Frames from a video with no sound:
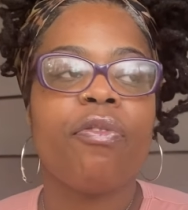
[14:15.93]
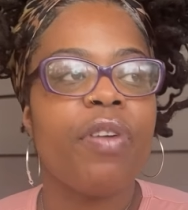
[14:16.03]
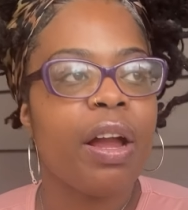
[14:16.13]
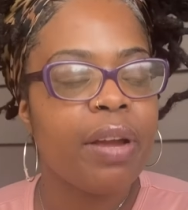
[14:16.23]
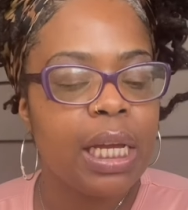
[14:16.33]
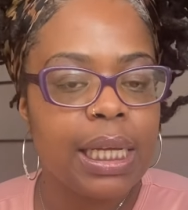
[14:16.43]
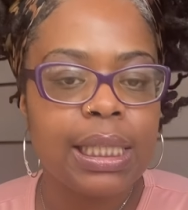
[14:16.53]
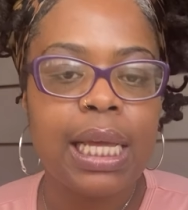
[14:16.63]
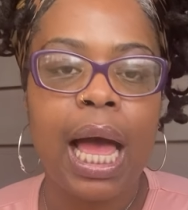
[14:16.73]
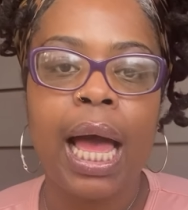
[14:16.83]
Very
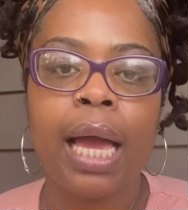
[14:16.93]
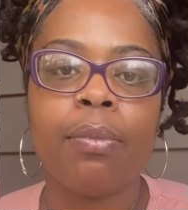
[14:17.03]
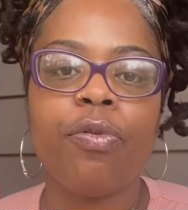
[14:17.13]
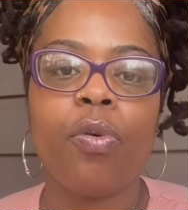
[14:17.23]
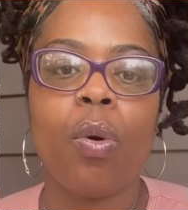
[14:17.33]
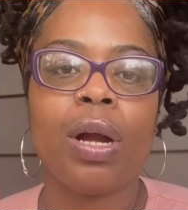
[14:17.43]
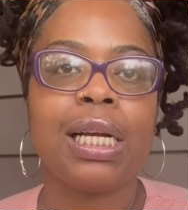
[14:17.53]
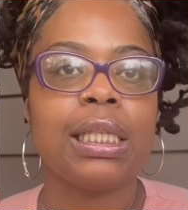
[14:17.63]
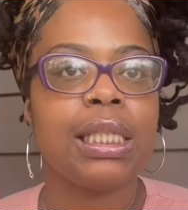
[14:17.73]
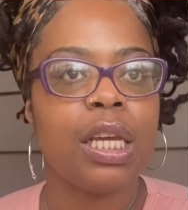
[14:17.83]
good time for
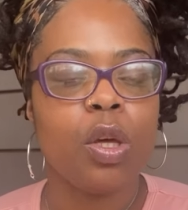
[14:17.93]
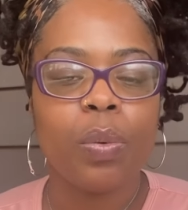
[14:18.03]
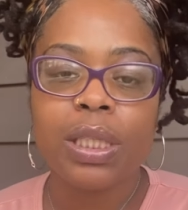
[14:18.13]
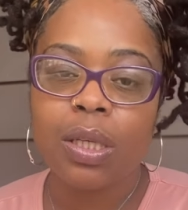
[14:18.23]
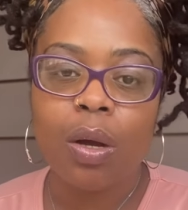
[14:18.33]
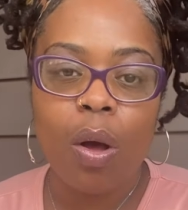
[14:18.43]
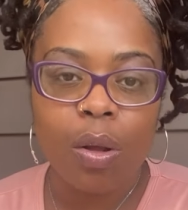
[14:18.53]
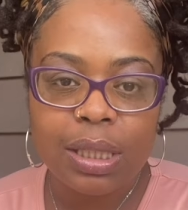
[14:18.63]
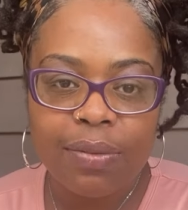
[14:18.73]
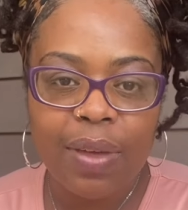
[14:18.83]
continuing to
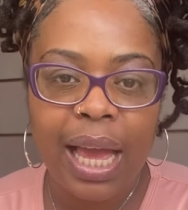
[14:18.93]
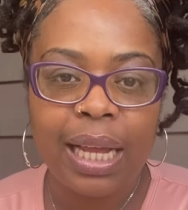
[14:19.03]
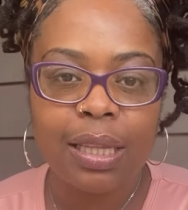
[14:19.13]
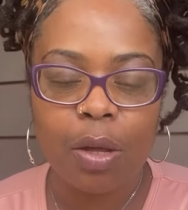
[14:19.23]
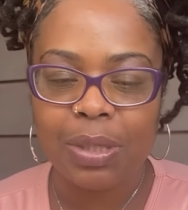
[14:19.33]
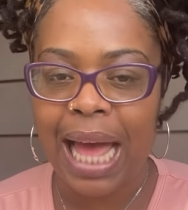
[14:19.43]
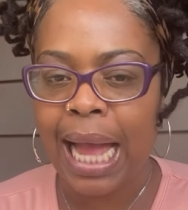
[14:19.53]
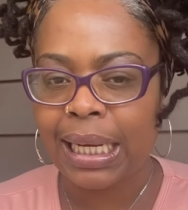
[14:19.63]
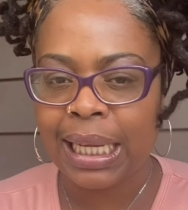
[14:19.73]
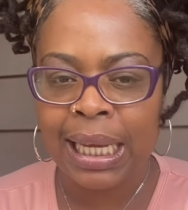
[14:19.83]
cultivate those
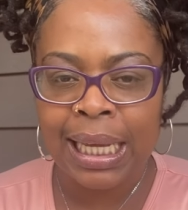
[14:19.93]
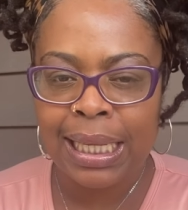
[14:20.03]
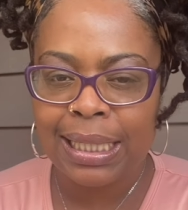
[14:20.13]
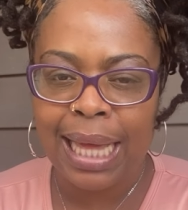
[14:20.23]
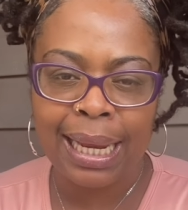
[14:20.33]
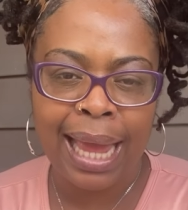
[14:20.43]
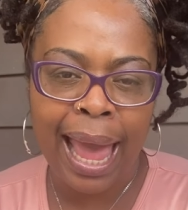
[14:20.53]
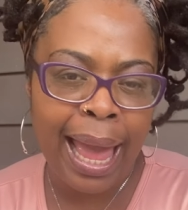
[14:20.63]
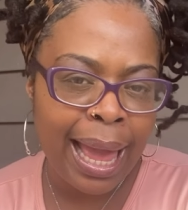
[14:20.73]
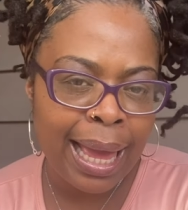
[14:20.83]
ideas that
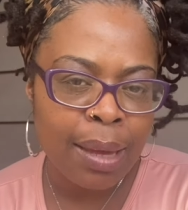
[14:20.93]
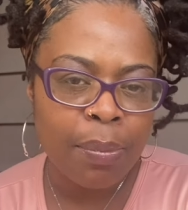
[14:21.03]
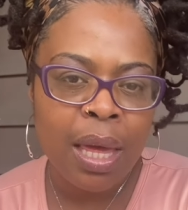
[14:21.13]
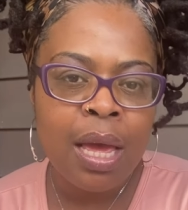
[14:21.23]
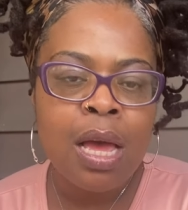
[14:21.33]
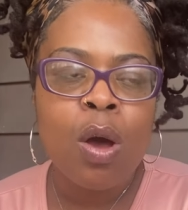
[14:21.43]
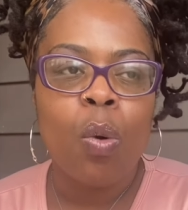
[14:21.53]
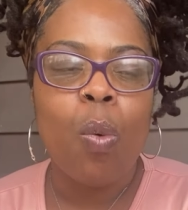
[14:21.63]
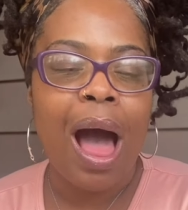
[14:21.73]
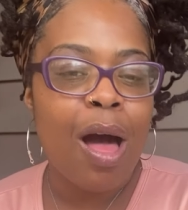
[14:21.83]
came
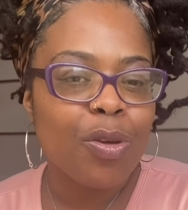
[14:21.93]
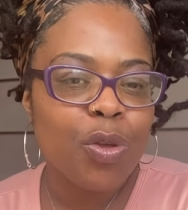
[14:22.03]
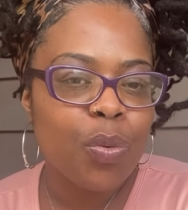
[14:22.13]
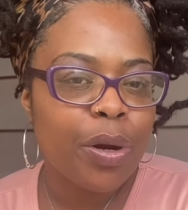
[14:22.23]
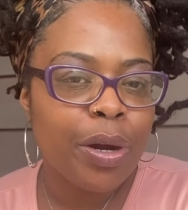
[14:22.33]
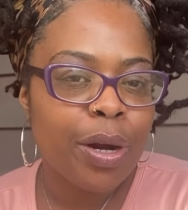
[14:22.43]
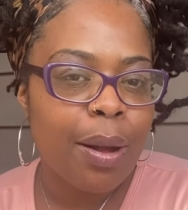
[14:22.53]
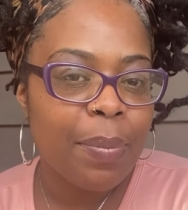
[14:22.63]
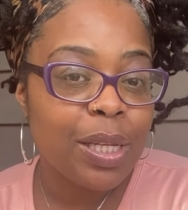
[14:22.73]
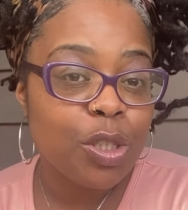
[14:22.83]
while you were
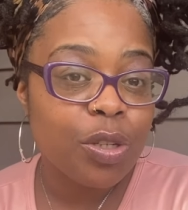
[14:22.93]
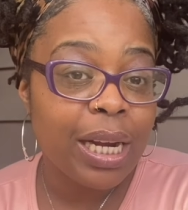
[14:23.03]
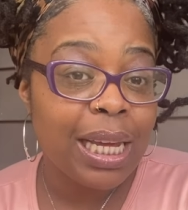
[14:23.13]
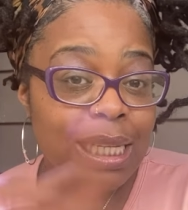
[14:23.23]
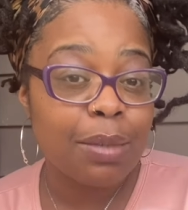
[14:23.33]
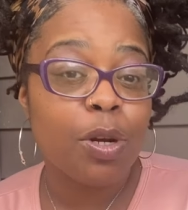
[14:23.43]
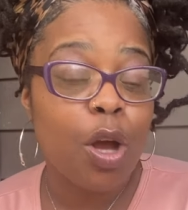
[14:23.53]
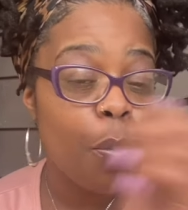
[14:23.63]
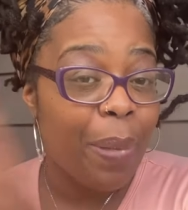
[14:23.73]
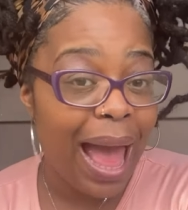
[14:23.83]
menstruating. Because I'm going to
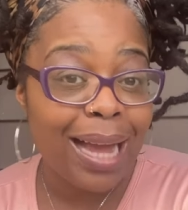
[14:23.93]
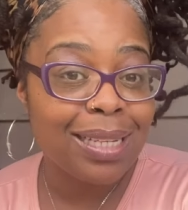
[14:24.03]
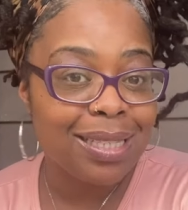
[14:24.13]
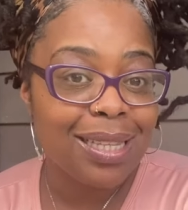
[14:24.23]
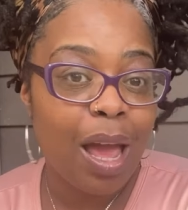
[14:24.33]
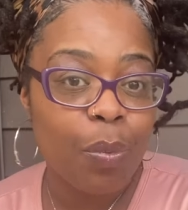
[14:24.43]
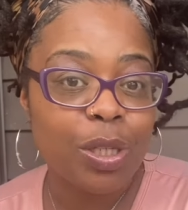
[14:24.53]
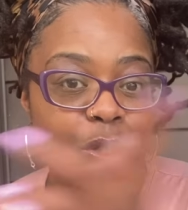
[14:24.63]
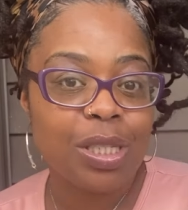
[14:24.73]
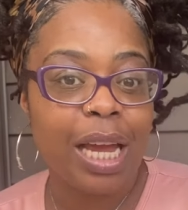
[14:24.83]
go back into that
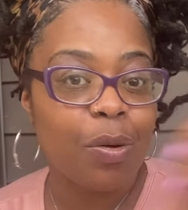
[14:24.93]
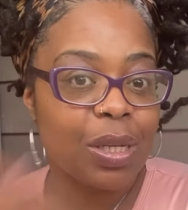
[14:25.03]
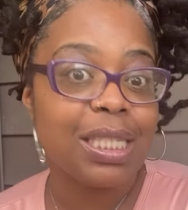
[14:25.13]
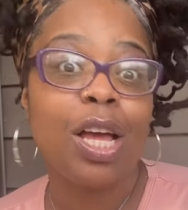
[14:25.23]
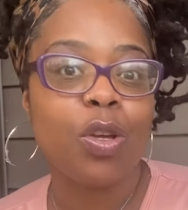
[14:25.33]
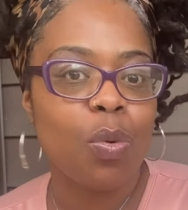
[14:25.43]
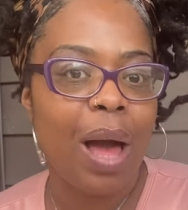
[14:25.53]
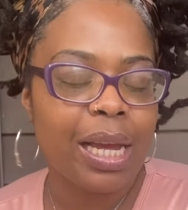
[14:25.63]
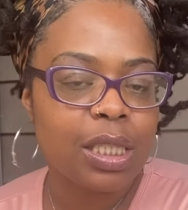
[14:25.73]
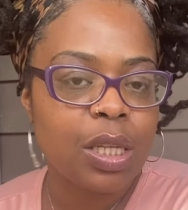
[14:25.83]
winter cycle and tell you
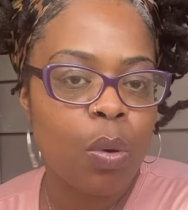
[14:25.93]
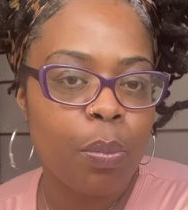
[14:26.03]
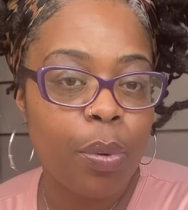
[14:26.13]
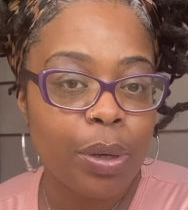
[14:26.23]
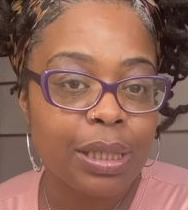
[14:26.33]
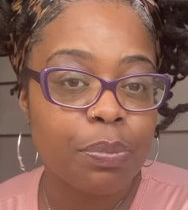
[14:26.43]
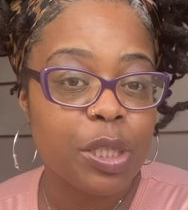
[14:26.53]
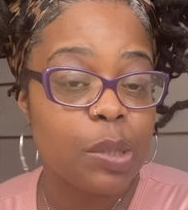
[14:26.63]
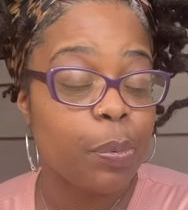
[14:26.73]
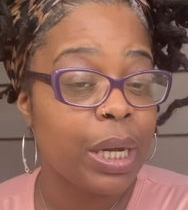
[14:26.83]
why it's so important.
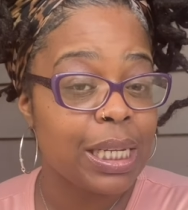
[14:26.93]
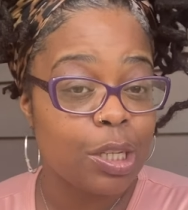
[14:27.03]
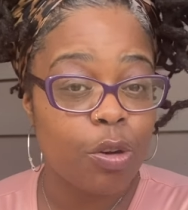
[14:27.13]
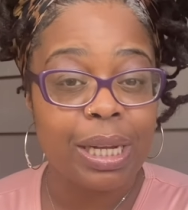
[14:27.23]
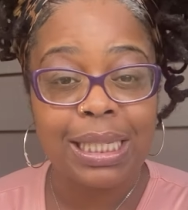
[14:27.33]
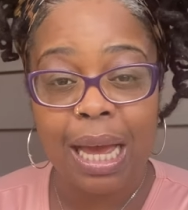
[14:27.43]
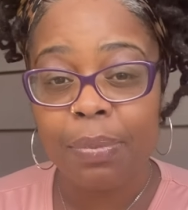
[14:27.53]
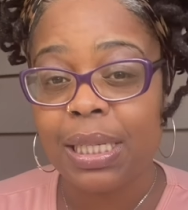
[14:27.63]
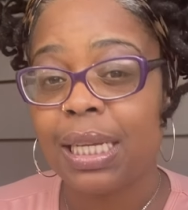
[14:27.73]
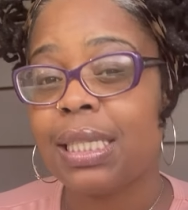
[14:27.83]
But spring is a great
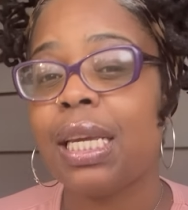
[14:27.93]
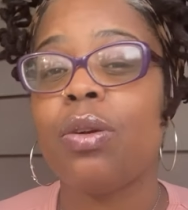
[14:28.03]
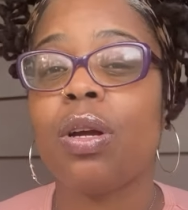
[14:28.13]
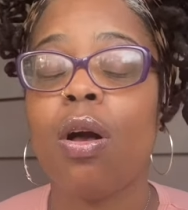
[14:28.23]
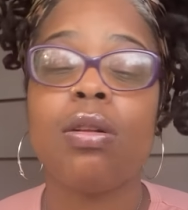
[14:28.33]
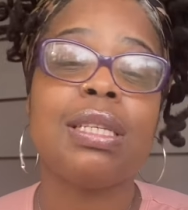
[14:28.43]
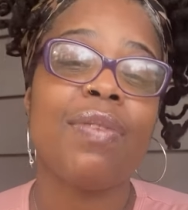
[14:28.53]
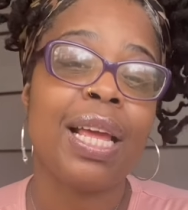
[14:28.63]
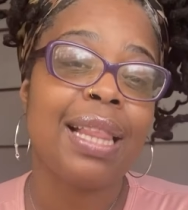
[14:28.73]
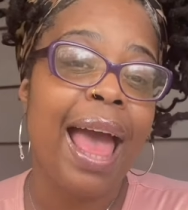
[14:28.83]
time to continue to
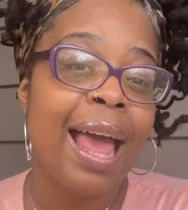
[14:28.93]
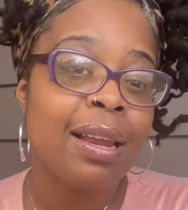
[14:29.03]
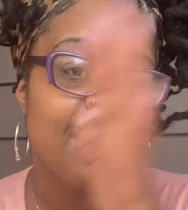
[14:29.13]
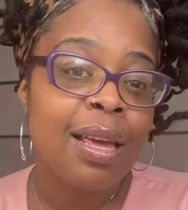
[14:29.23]
cultivate that.